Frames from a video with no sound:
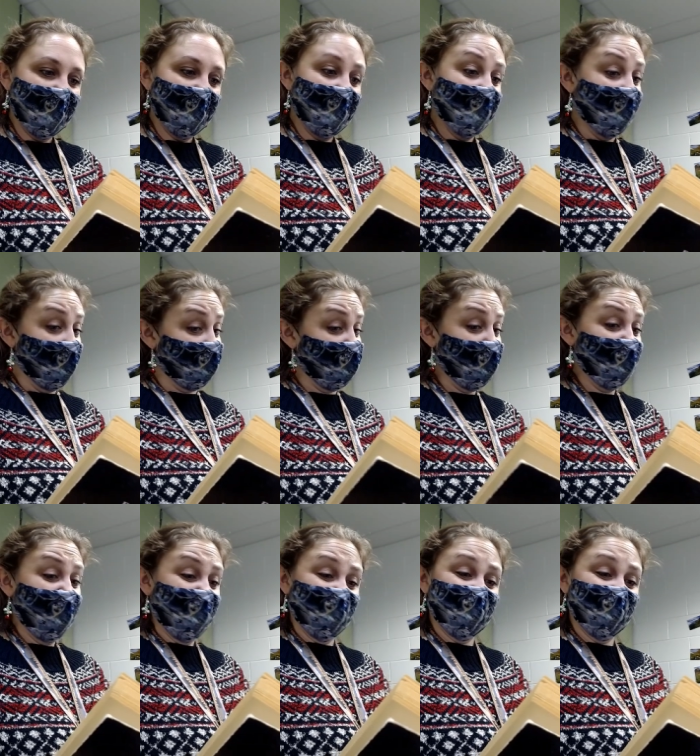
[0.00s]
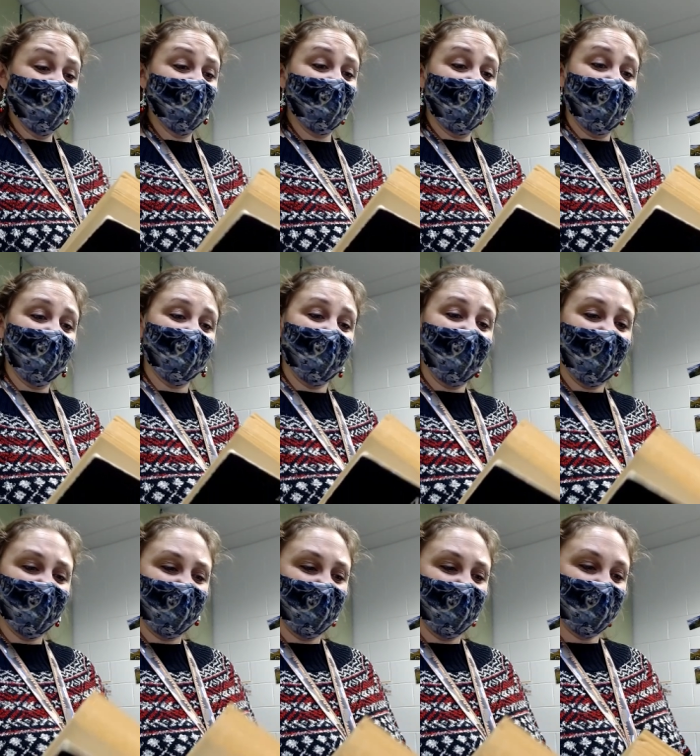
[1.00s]
"A few days sooner than I thought," he
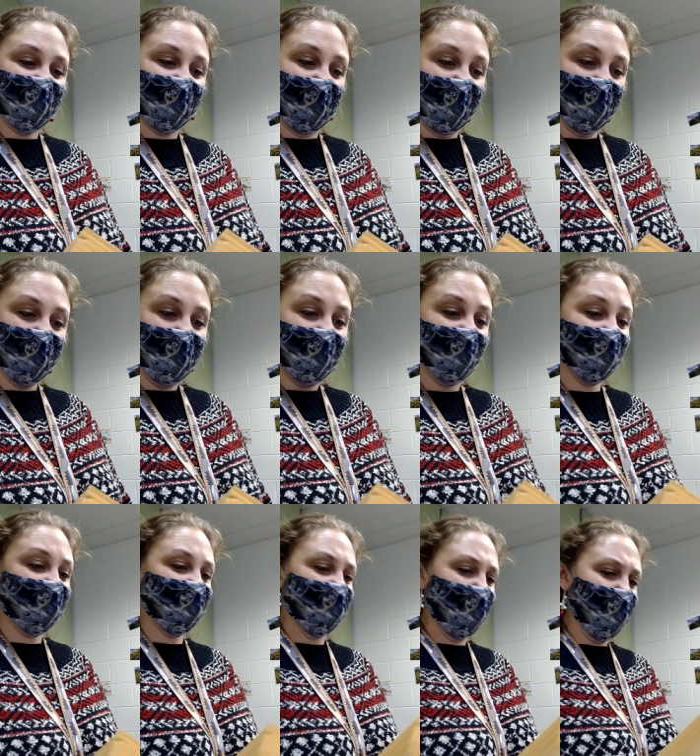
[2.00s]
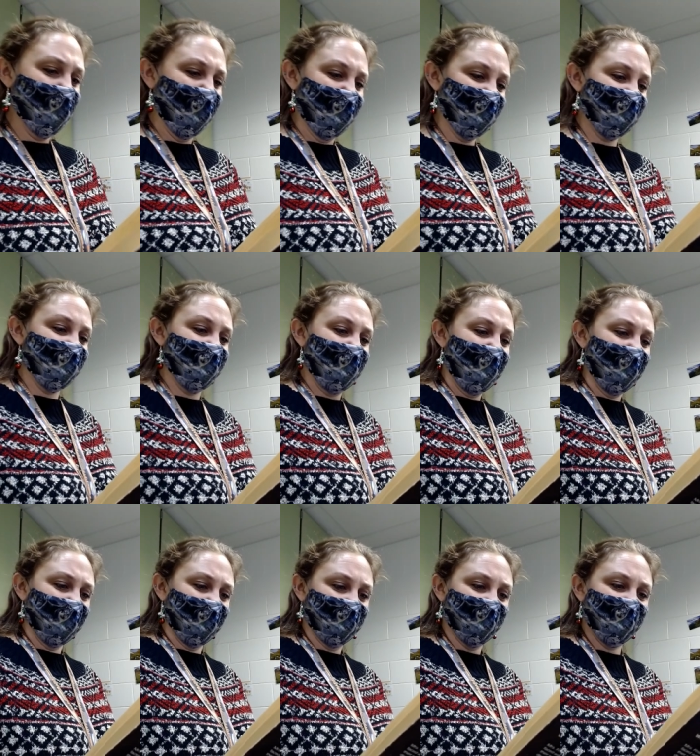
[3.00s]
was saying, "but so much the better.
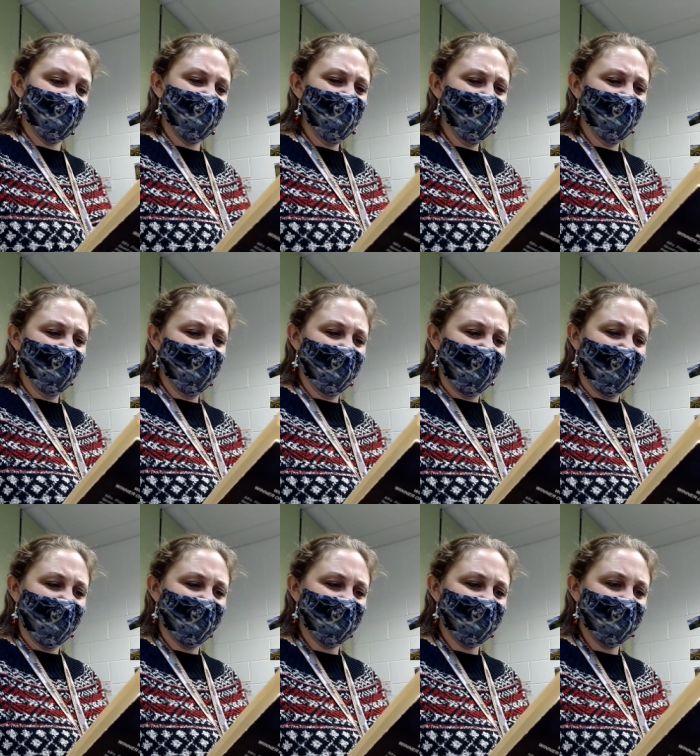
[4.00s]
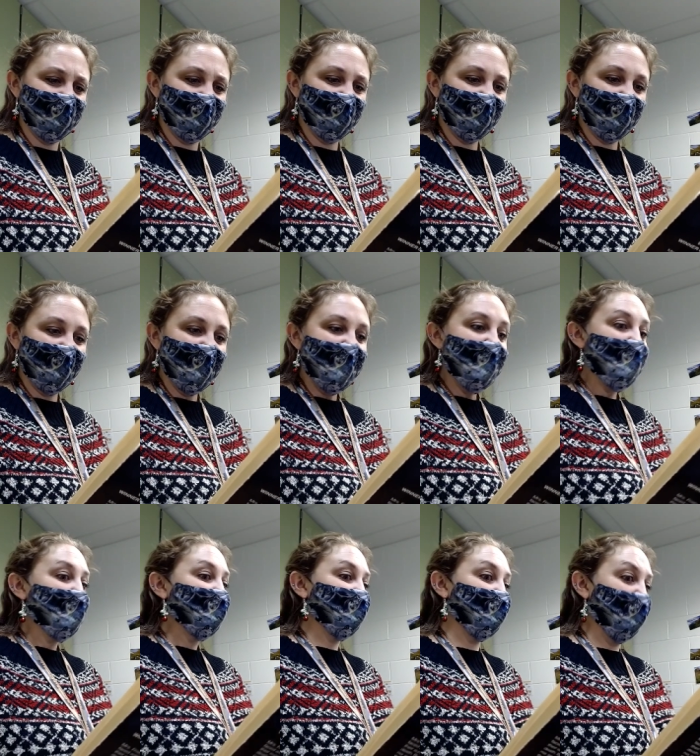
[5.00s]
Do you realize—"
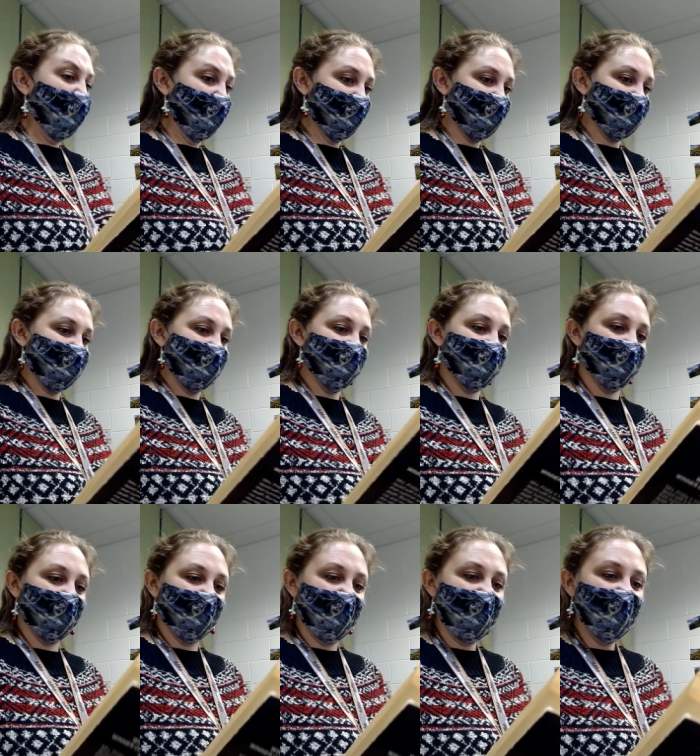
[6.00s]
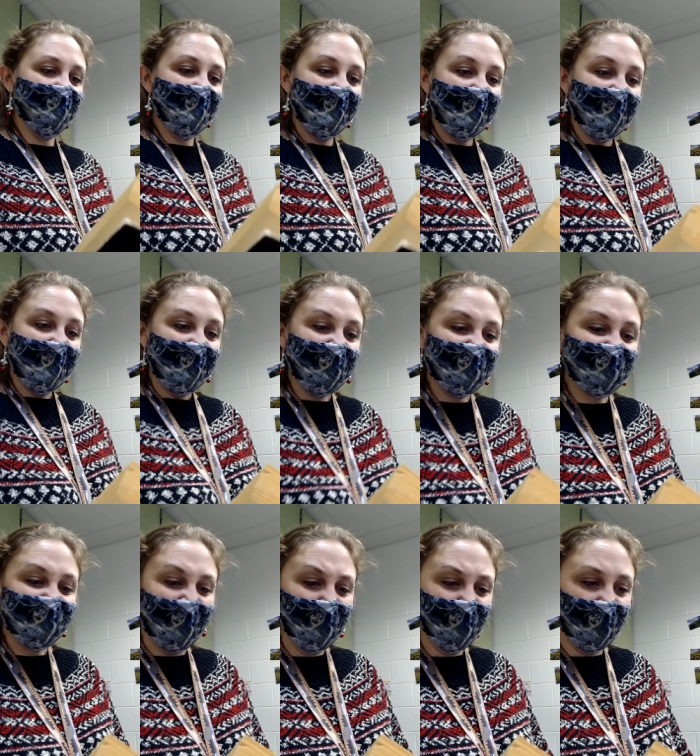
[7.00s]
"Look," said Julie. "He's
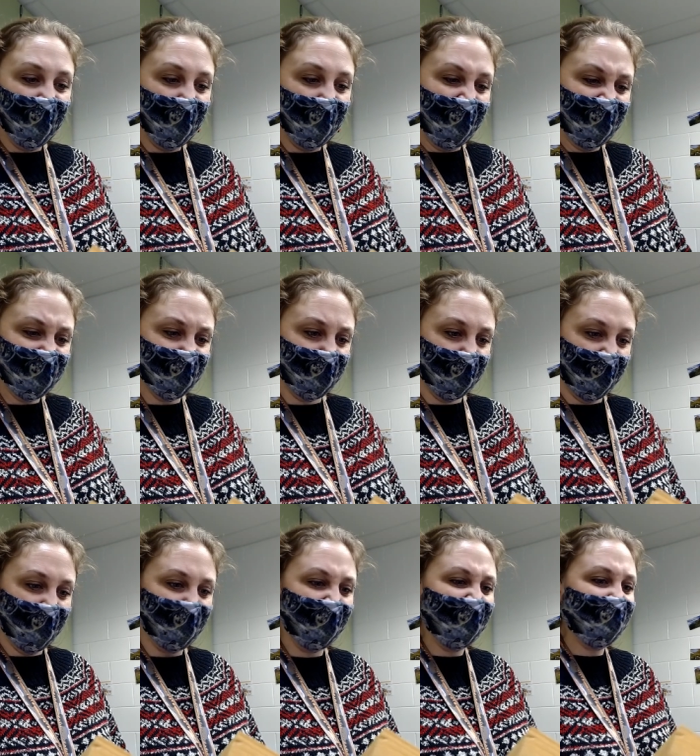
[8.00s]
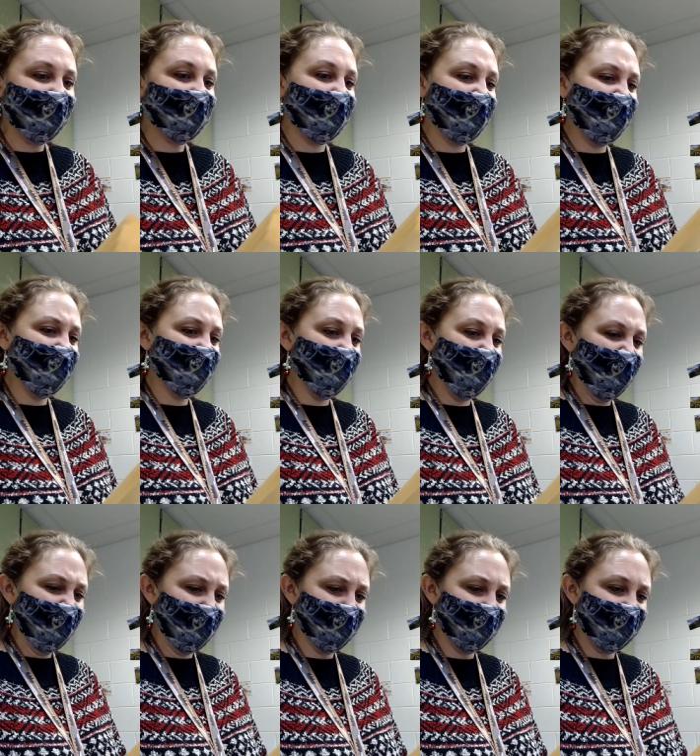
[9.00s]
down the whole baseboard, but he's studying the
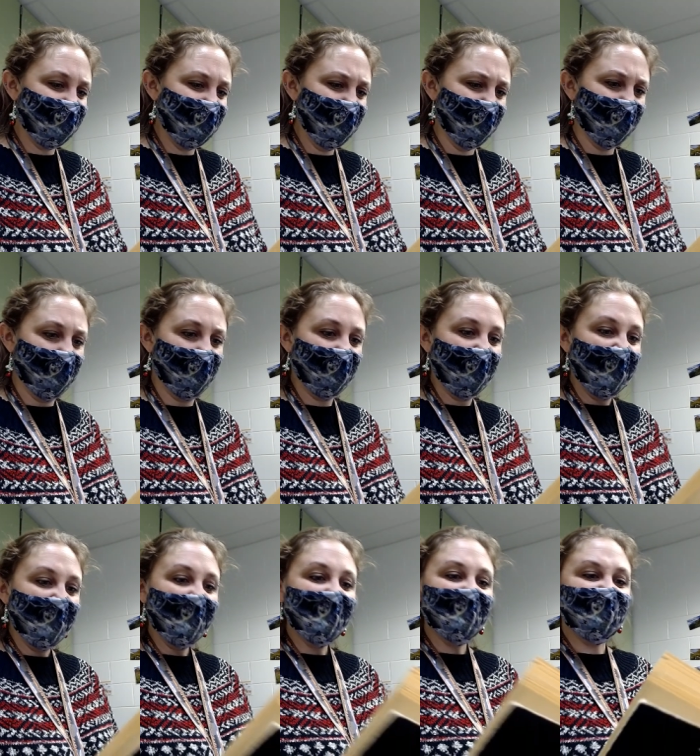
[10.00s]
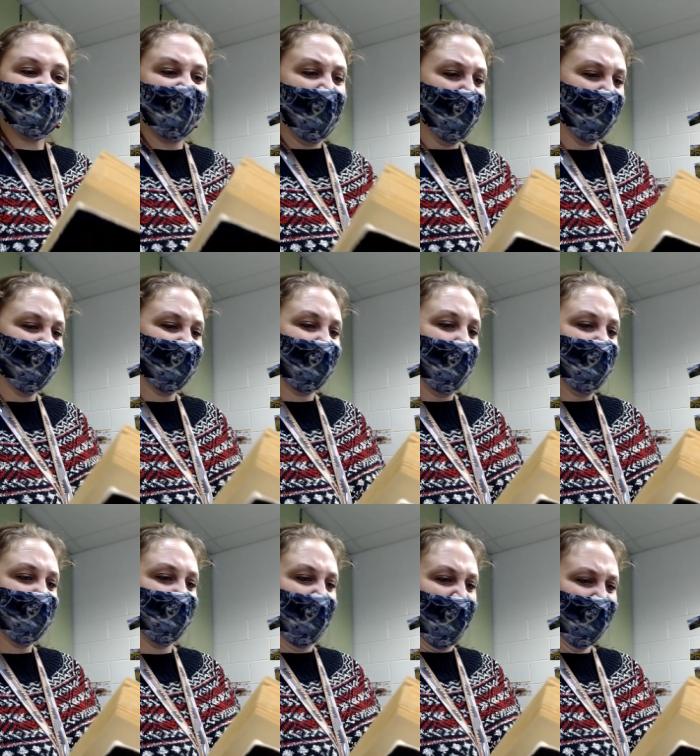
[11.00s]
windows too. See how he steps
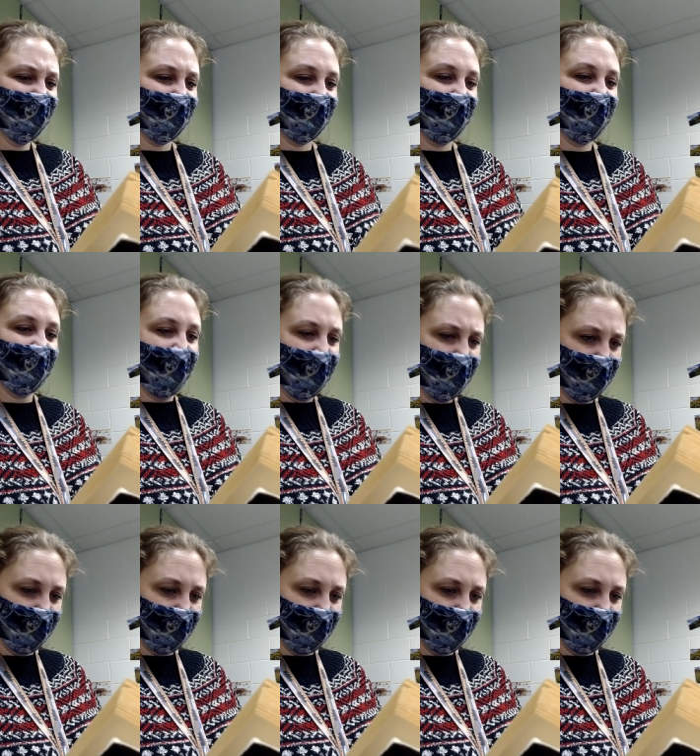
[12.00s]
back to look up?"